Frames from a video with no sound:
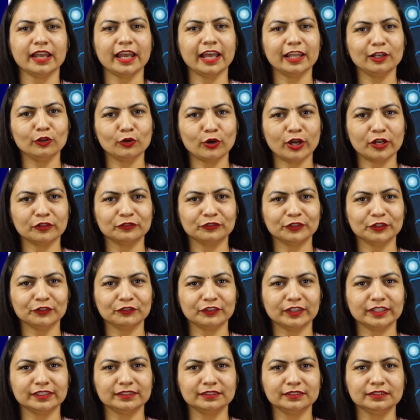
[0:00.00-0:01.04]
Hello
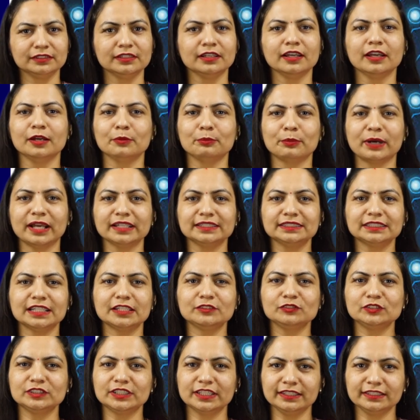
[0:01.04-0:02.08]
everyone,
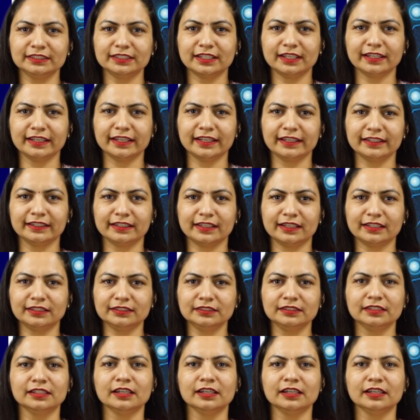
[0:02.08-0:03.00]
myself Sarita Nehra